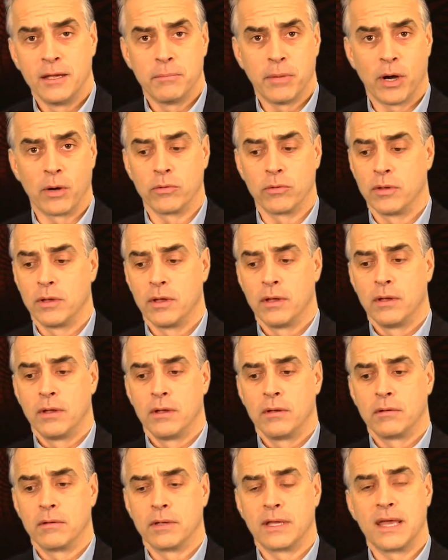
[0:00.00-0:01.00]
about
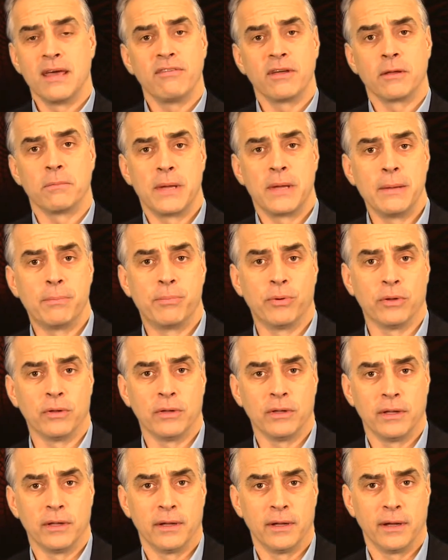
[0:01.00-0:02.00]
letting
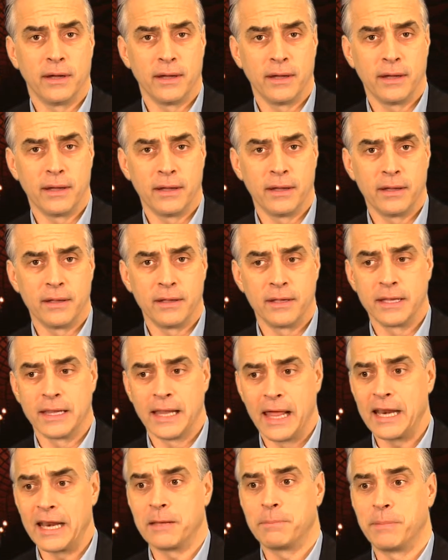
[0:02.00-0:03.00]

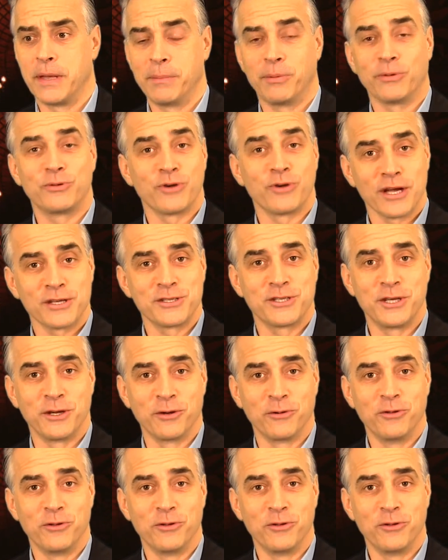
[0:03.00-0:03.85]
people trust you.